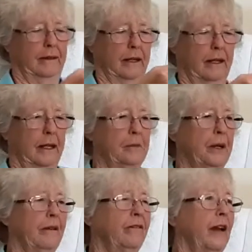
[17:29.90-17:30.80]

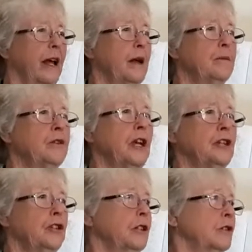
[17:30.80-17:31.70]
Olympic flame
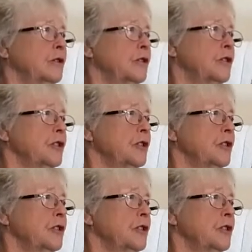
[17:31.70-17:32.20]
dashing across the